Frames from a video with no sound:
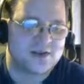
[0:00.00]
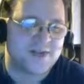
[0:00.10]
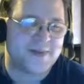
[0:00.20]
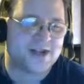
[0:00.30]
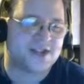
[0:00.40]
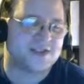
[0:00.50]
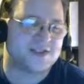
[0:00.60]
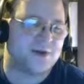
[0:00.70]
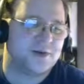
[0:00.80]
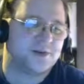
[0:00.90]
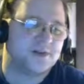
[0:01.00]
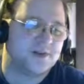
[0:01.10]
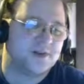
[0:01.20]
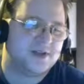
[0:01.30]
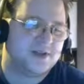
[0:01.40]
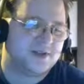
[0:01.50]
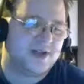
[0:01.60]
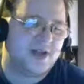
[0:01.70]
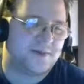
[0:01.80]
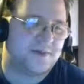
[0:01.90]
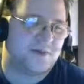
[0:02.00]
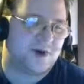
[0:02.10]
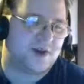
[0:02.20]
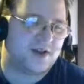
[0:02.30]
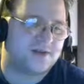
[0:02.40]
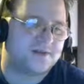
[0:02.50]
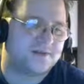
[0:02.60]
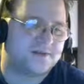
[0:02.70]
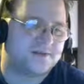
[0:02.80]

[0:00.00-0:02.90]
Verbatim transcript: That package isn't going to up and run off.